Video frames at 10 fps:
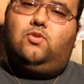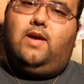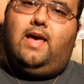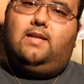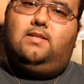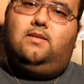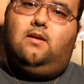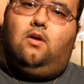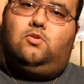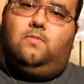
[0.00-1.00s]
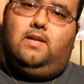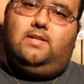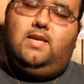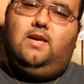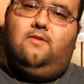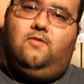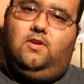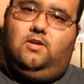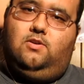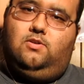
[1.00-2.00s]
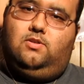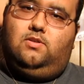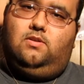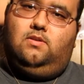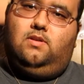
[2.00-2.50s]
Act Ultraman Tiga figures.